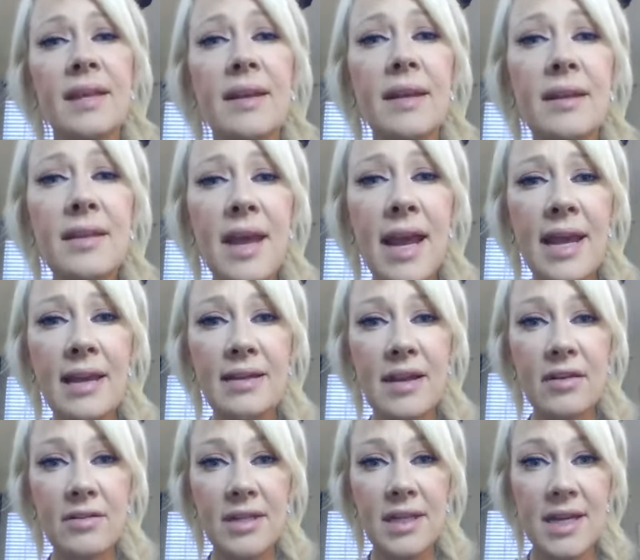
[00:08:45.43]
in the
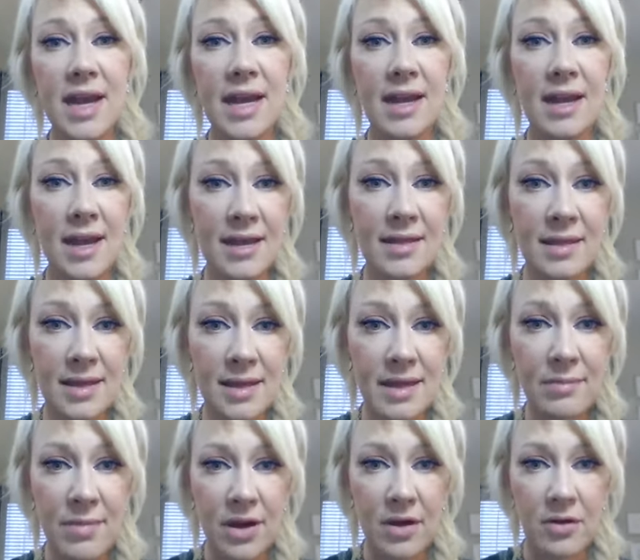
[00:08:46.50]
handout today, in the
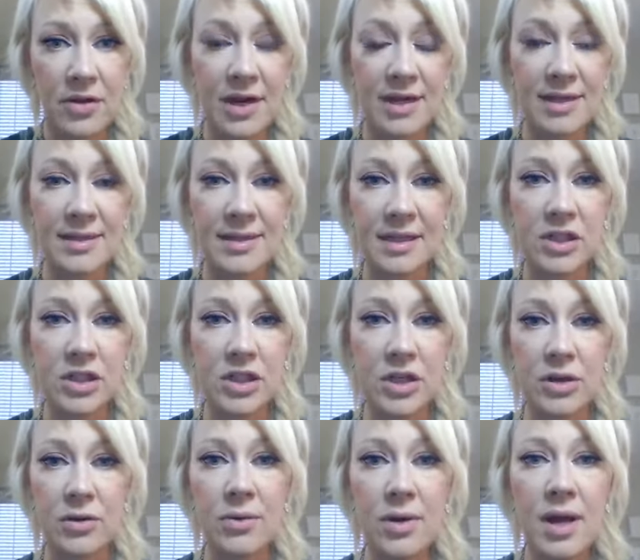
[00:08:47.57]
email that I sent
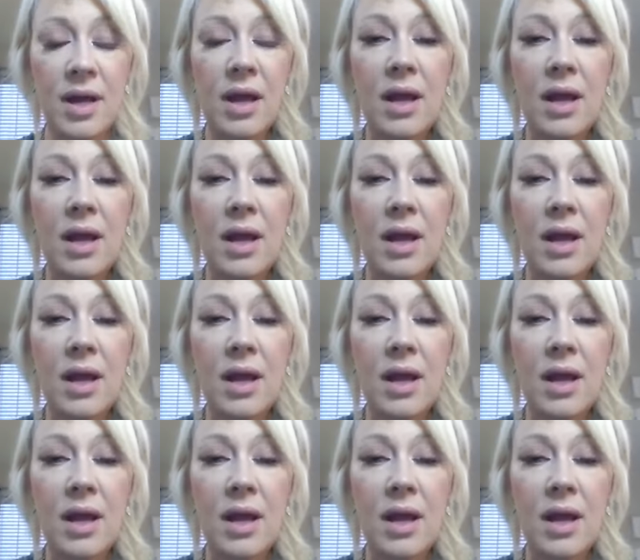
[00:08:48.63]
you,